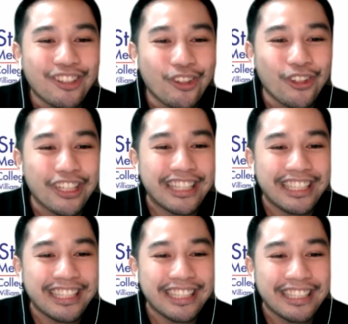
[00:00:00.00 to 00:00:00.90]
or
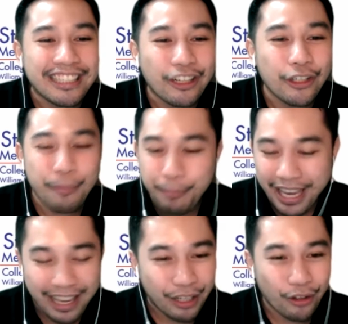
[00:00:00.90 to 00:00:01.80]
the or the
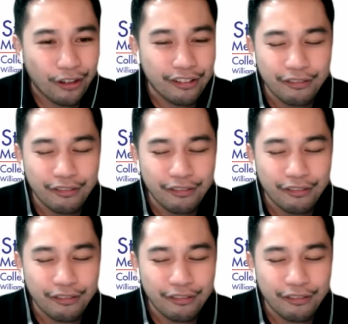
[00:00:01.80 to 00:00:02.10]
pen or